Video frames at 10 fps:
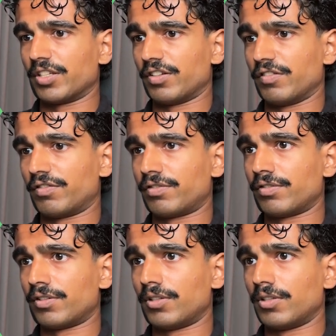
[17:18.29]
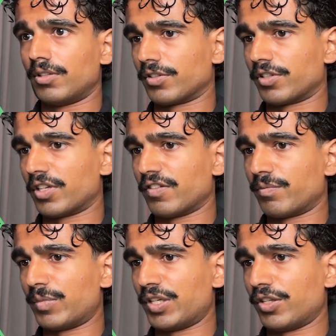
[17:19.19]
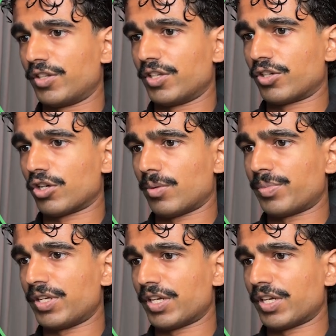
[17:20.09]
give me the copy